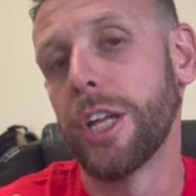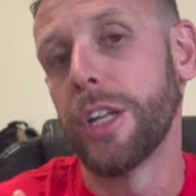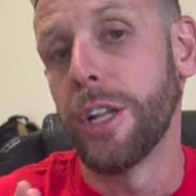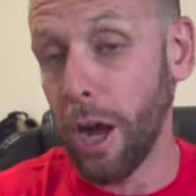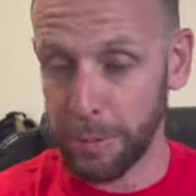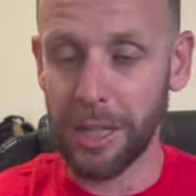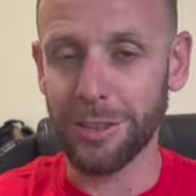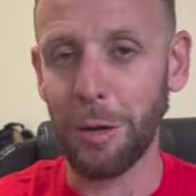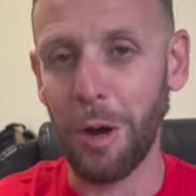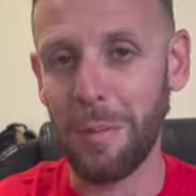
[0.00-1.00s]
not because
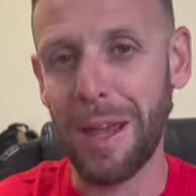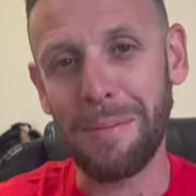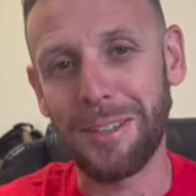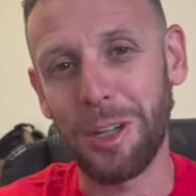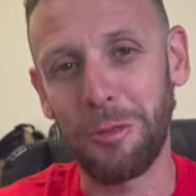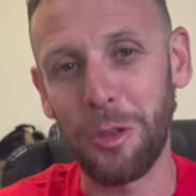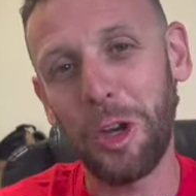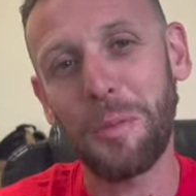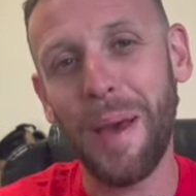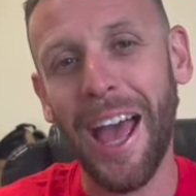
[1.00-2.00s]
I want to make myself
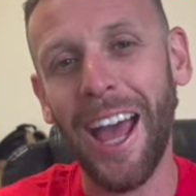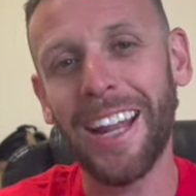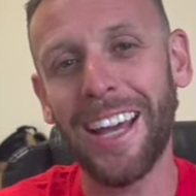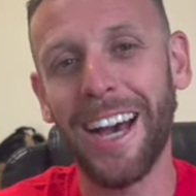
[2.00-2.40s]
look bad,